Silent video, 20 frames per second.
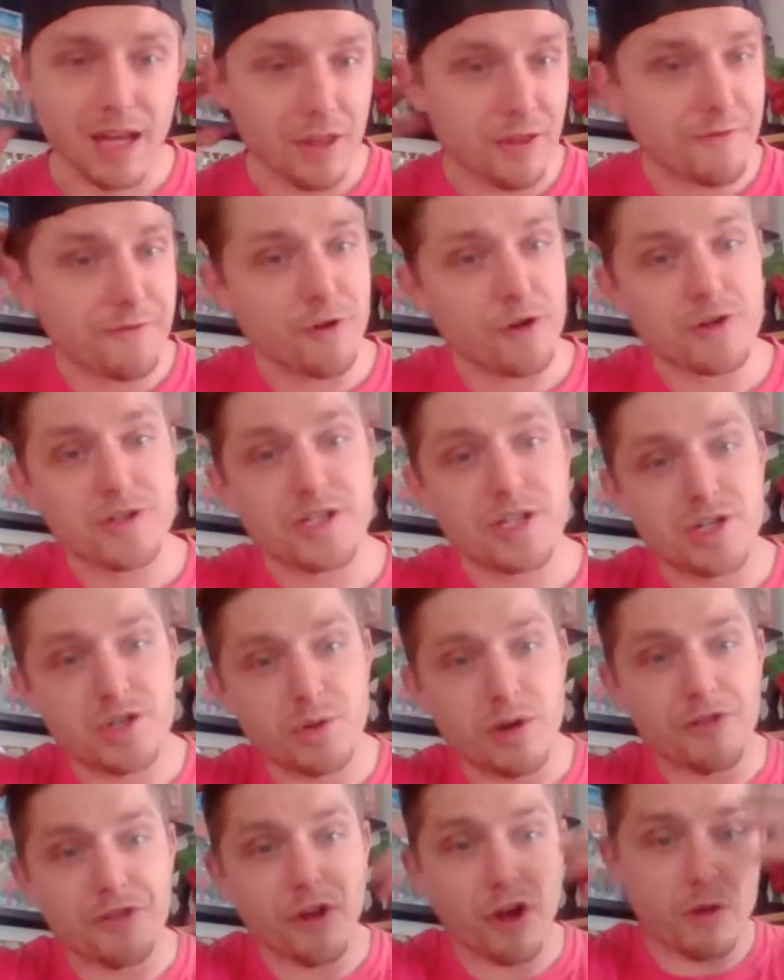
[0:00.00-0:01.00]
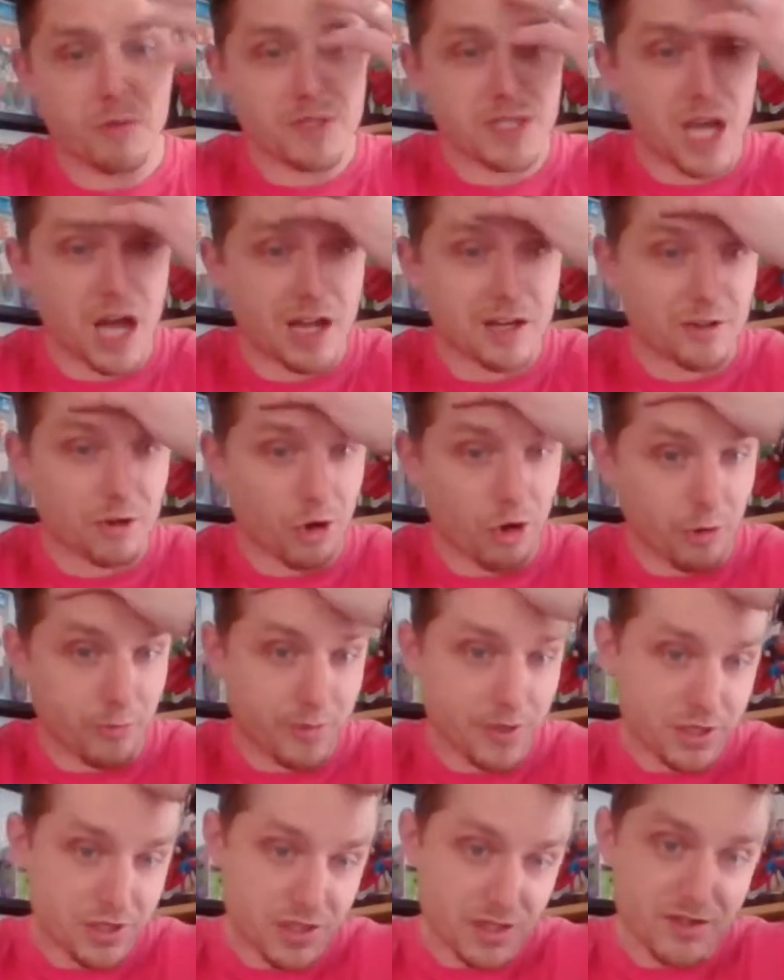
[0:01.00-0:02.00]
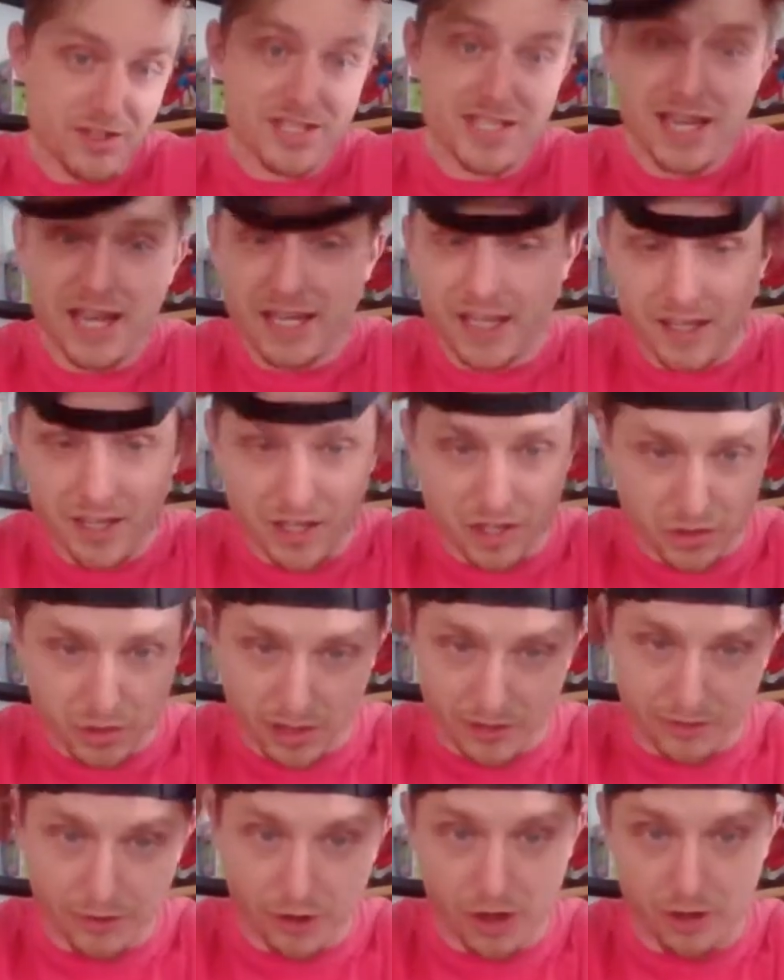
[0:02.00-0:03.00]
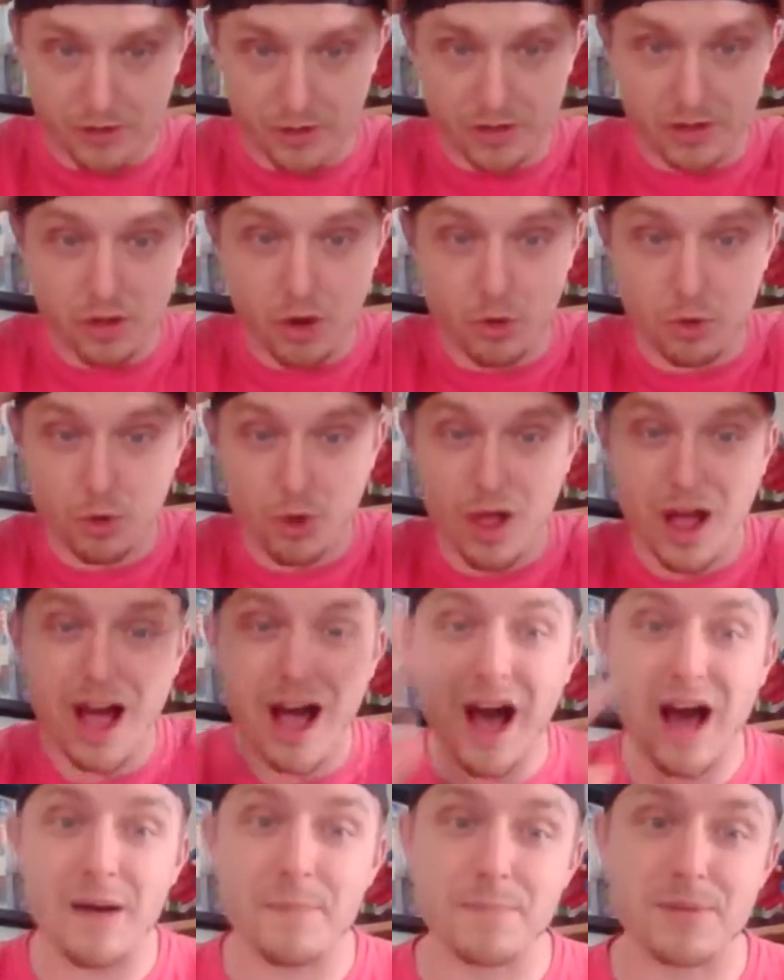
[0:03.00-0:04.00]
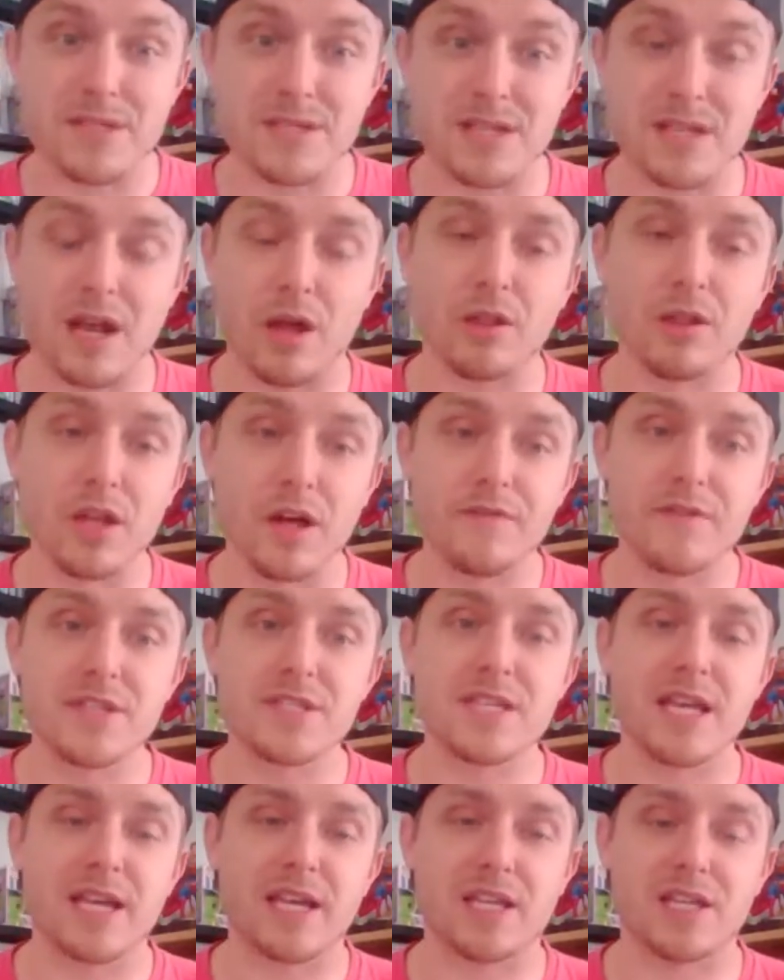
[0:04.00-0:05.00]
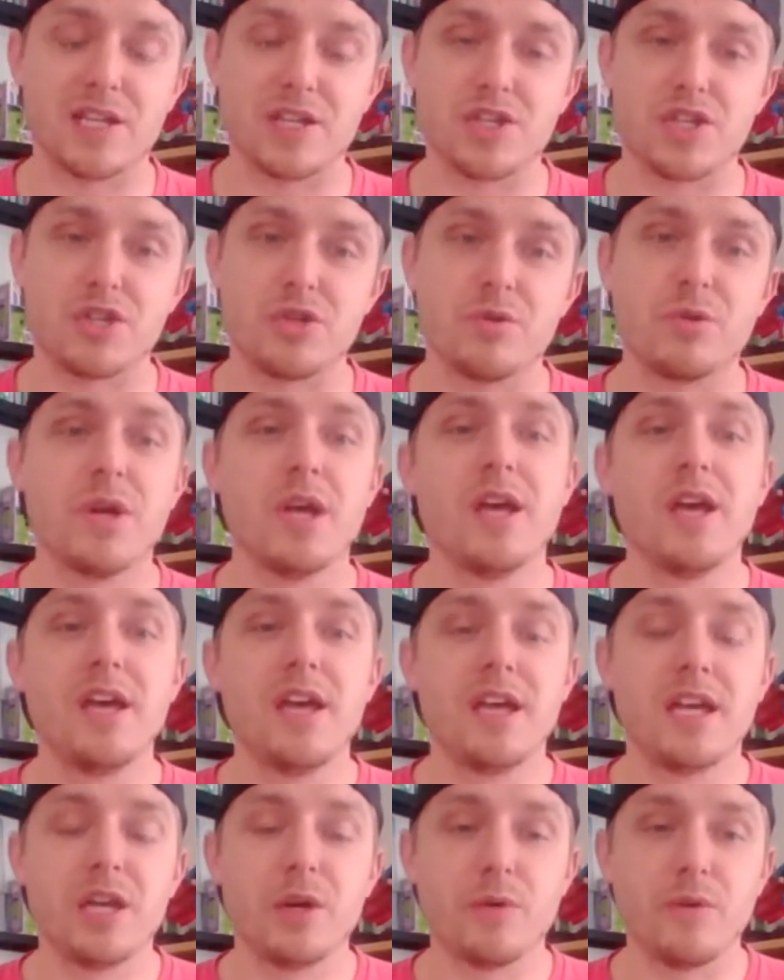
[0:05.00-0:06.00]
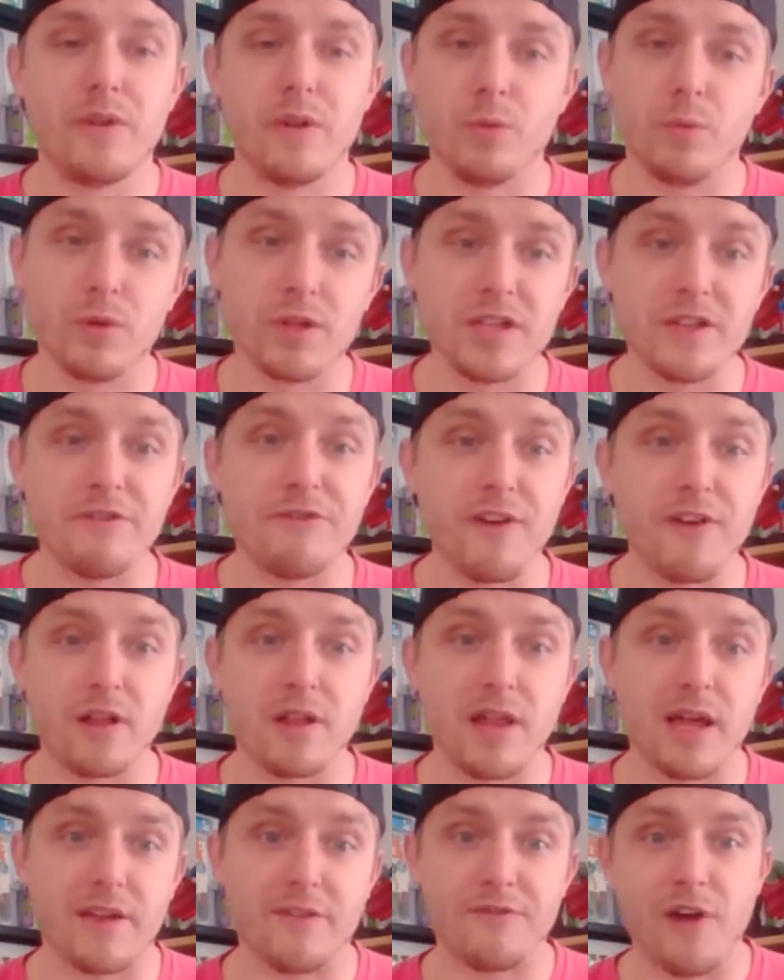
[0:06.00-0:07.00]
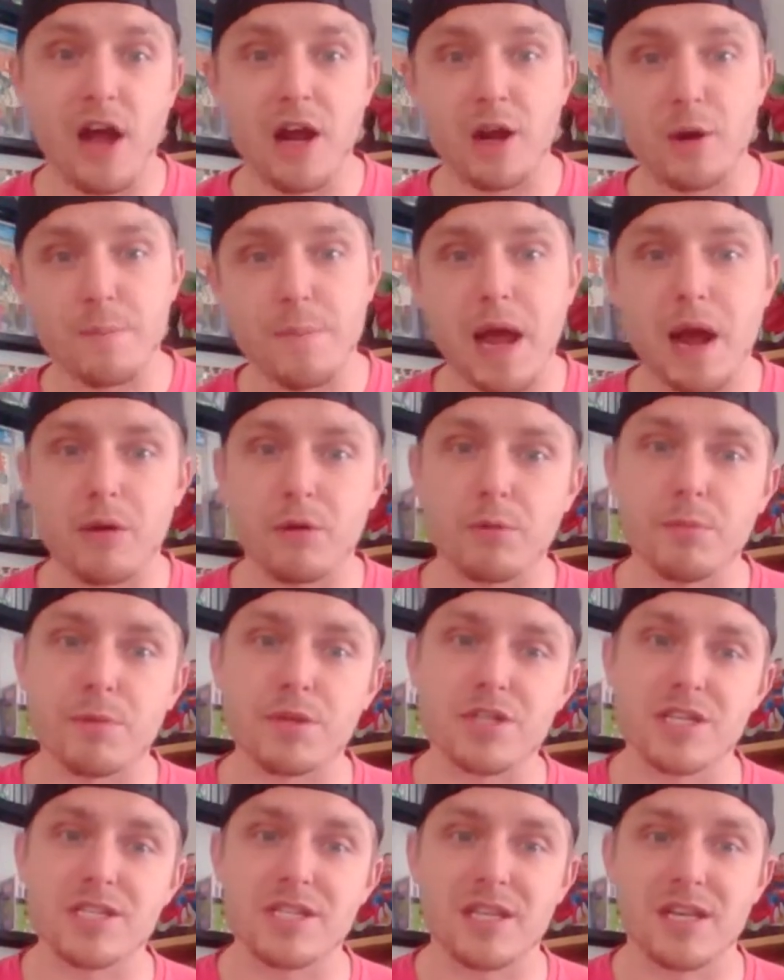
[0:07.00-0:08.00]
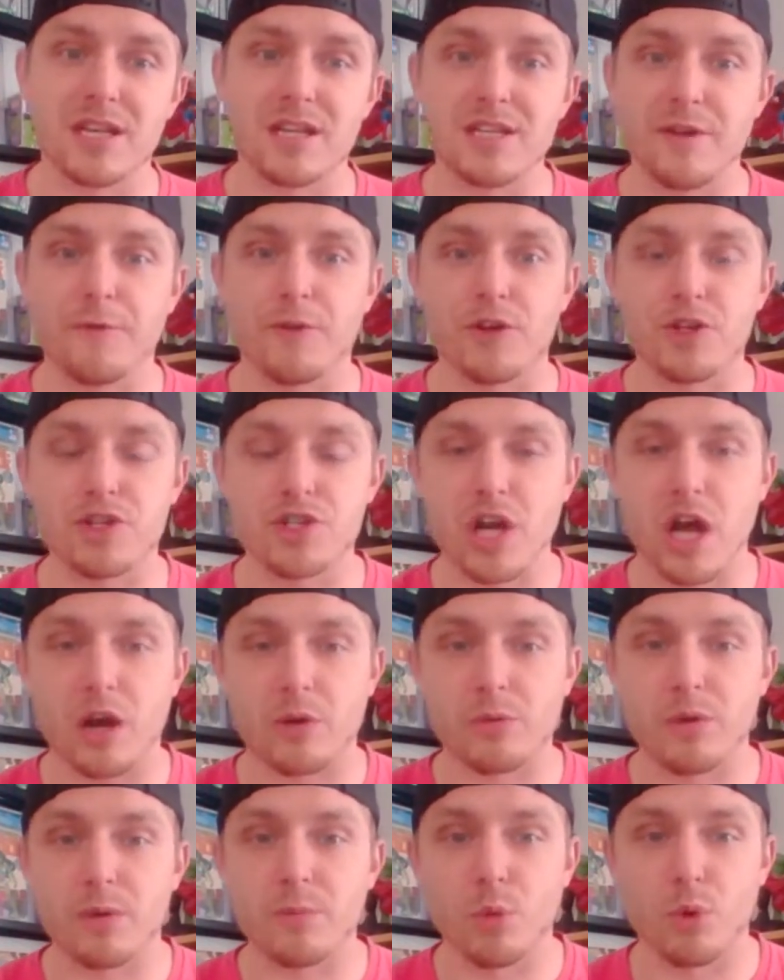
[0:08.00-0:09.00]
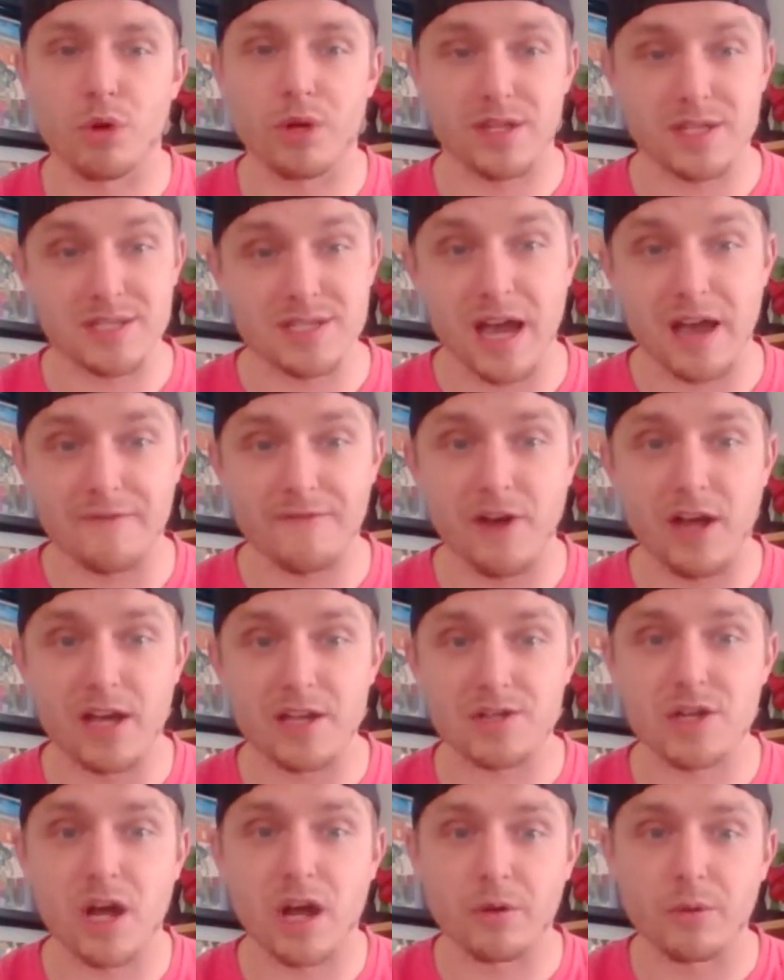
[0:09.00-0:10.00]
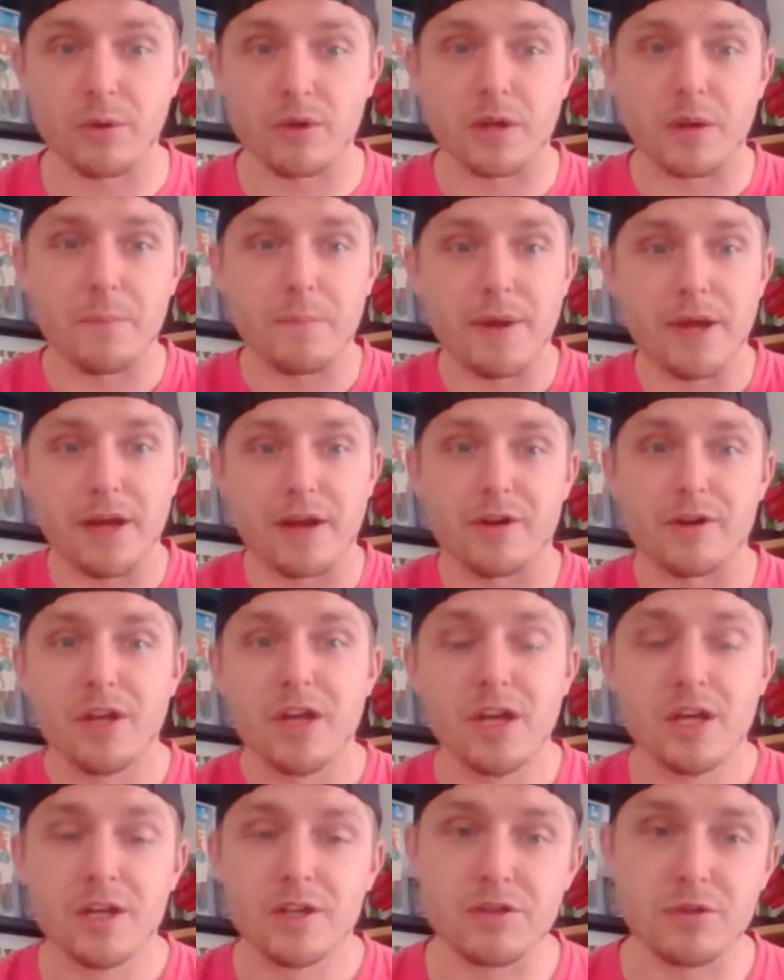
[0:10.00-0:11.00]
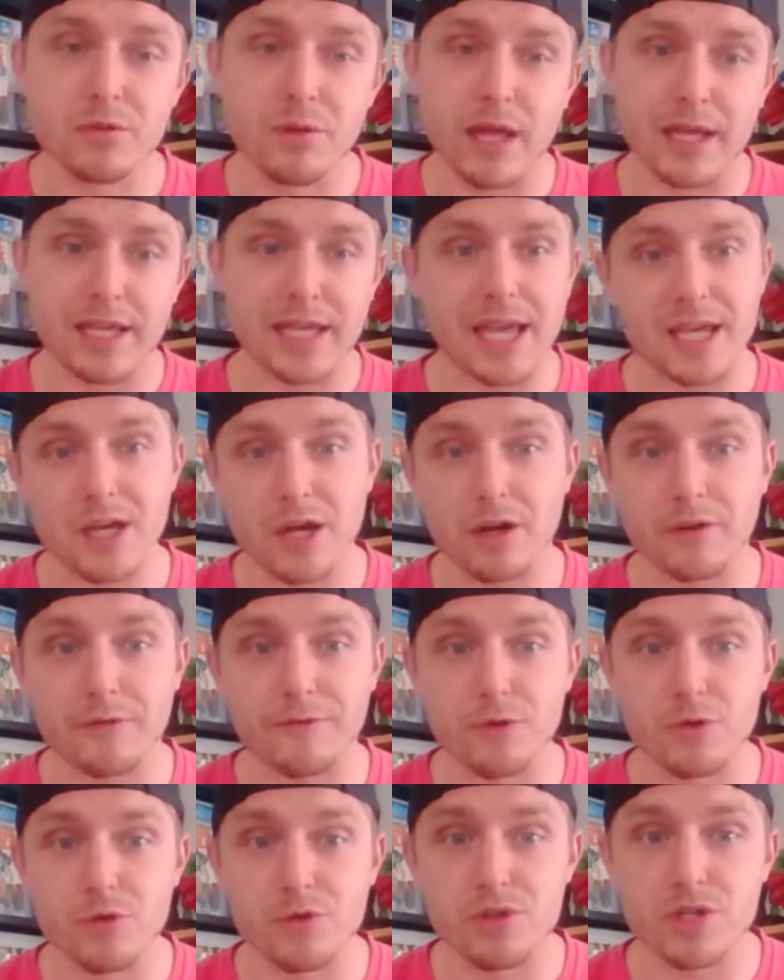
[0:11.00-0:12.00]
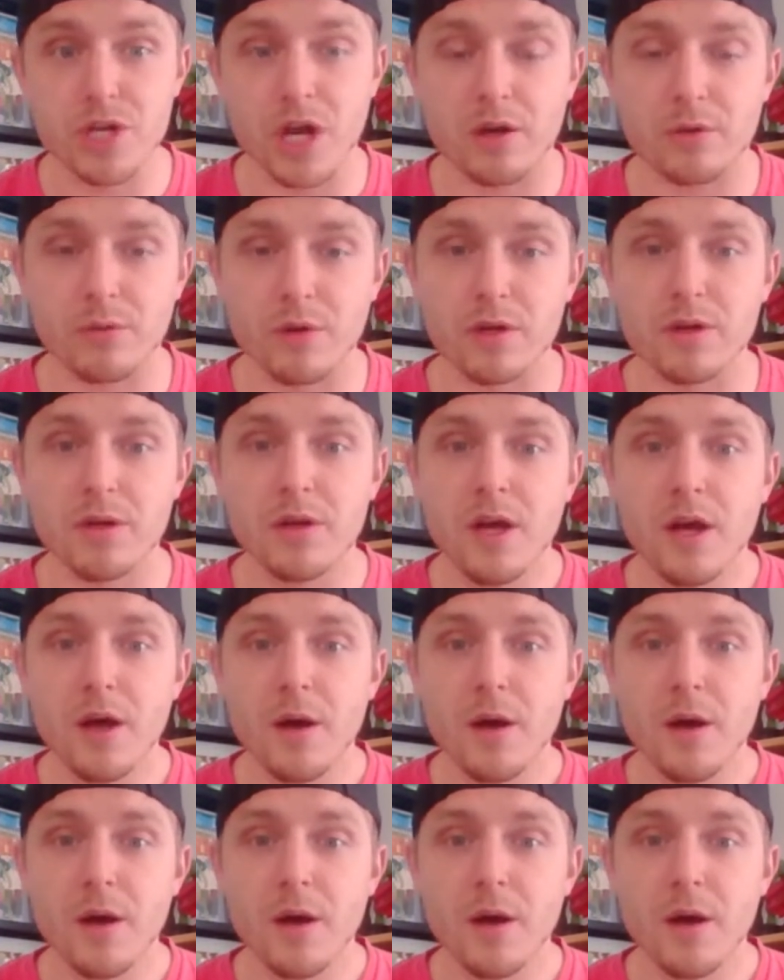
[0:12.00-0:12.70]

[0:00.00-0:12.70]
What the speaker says: Now, the first issue I thought was hot garbage. The second issue I thought the total opposite. I love the second issue. It really felt like firepower, but just in a different genre, more in a sci-fi genre compared to like a kung fu genre.